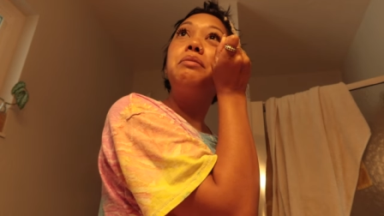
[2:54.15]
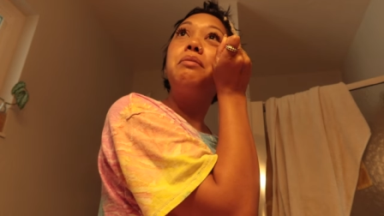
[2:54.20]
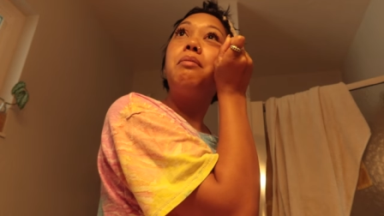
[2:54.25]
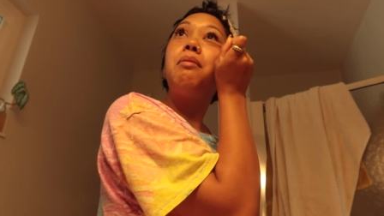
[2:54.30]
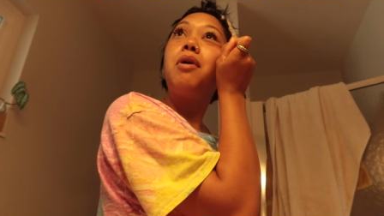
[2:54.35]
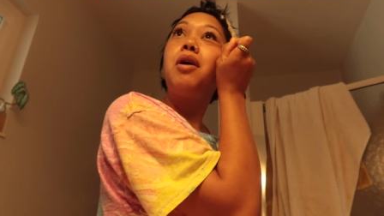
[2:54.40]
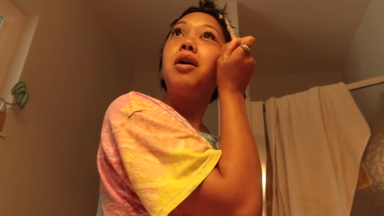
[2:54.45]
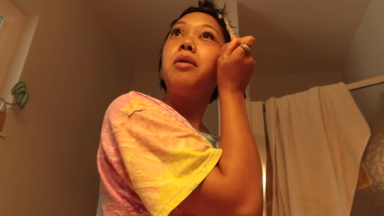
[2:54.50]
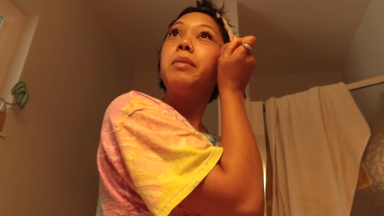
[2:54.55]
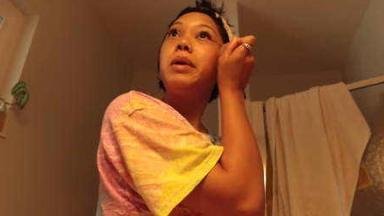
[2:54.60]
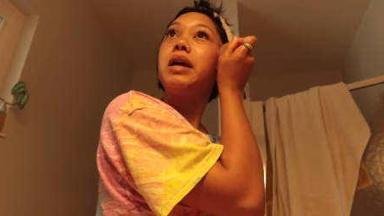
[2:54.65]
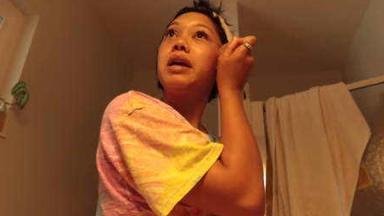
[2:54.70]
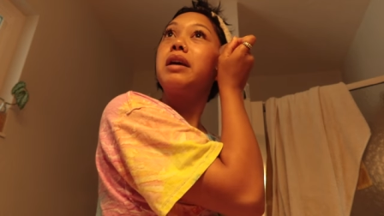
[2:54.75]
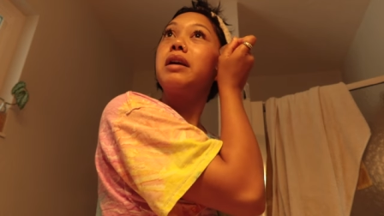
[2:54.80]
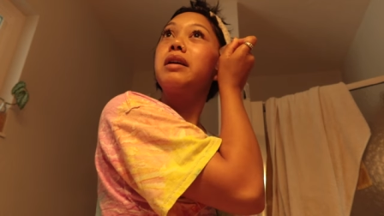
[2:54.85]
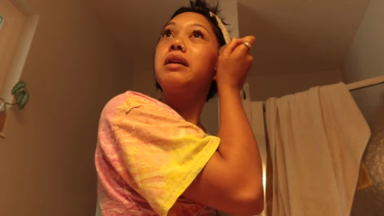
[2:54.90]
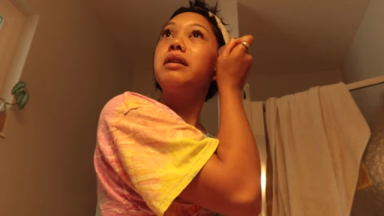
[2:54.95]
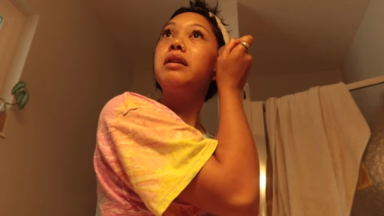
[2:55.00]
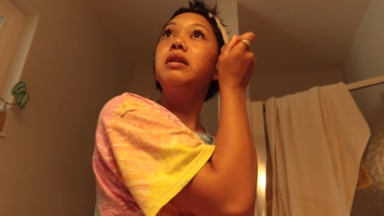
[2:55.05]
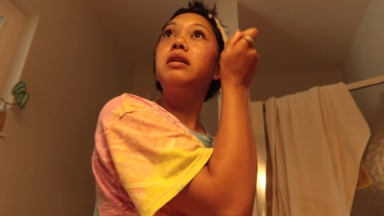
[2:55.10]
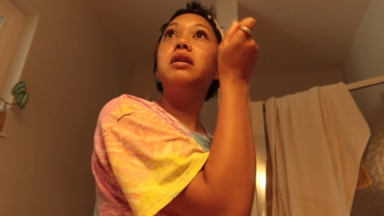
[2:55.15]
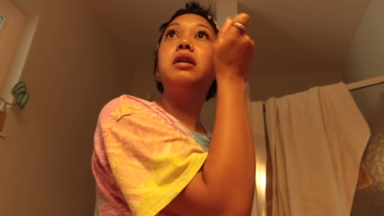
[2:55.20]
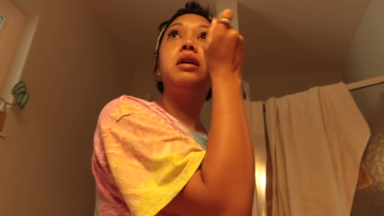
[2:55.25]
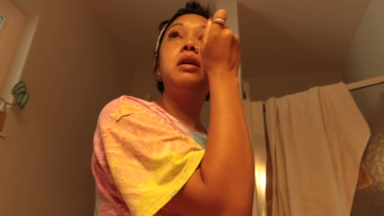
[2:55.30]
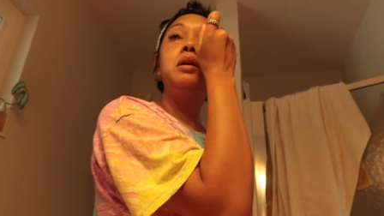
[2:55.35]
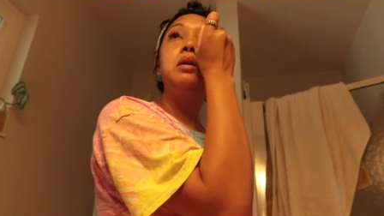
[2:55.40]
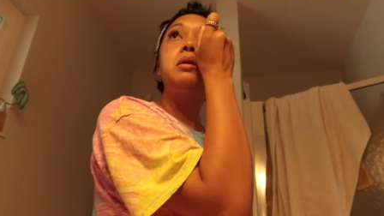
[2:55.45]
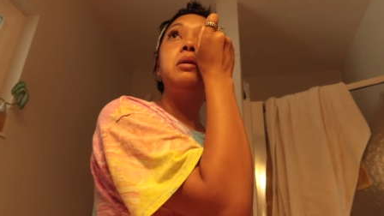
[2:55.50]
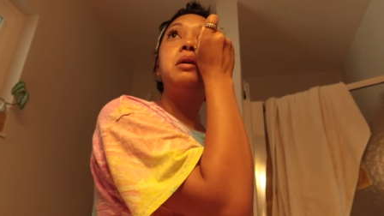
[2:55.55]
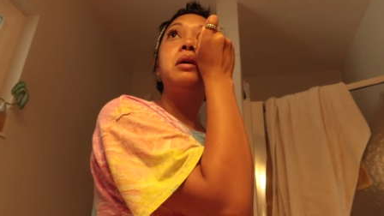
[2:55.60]
momming
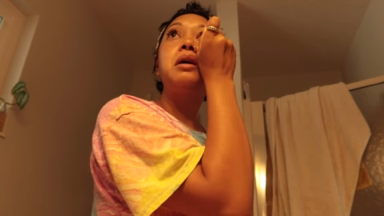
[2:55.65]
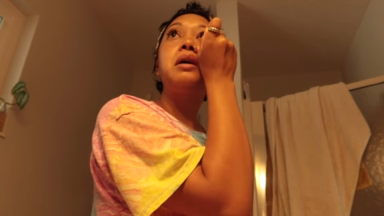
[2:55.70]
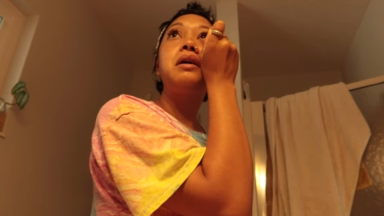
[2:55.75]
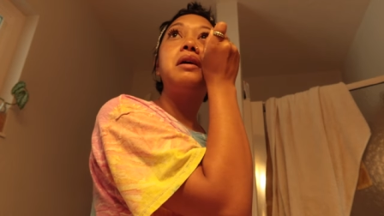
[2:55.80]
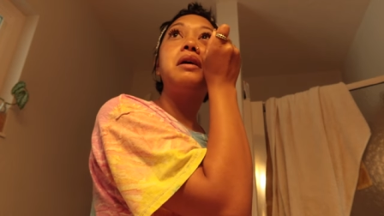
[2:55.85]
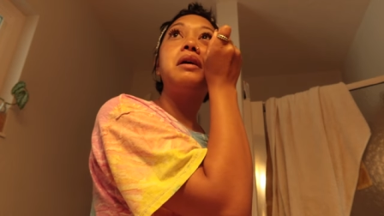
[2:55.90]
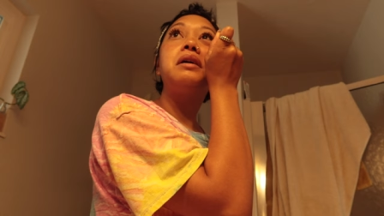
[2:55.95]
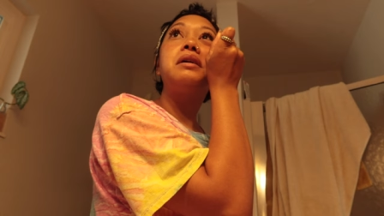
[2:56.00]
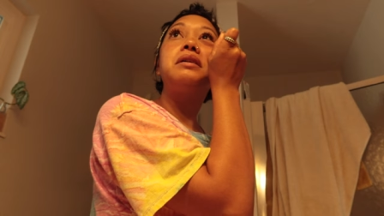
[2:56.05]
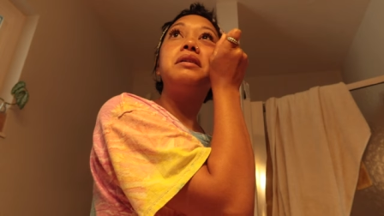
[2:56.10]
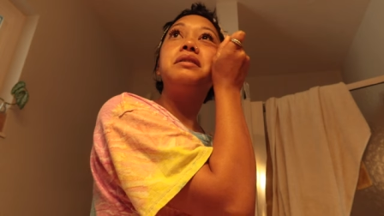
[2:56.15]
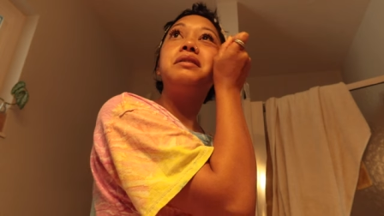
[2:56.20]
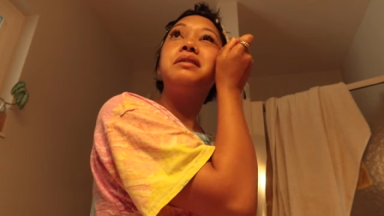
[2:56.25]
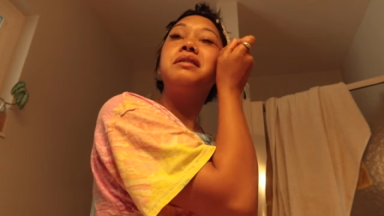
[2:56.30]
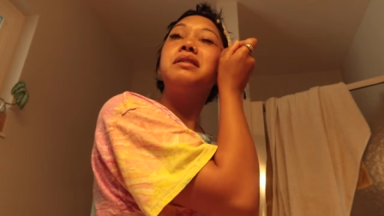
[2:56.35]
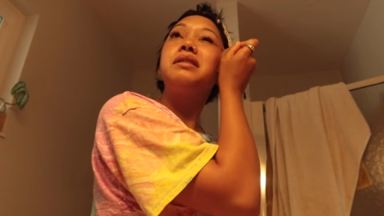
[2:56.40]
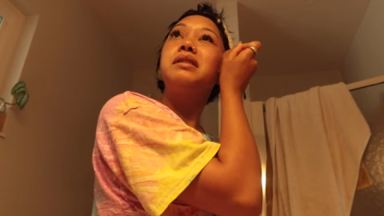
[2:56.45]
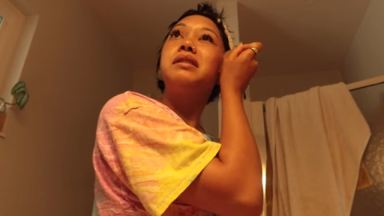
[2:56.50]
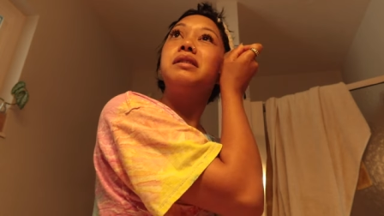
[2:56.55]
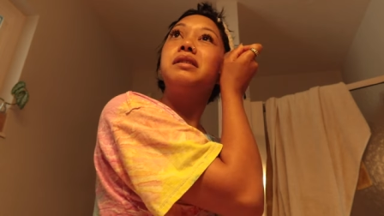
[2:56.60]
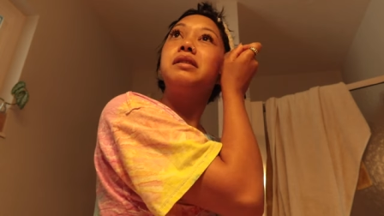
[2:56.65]
and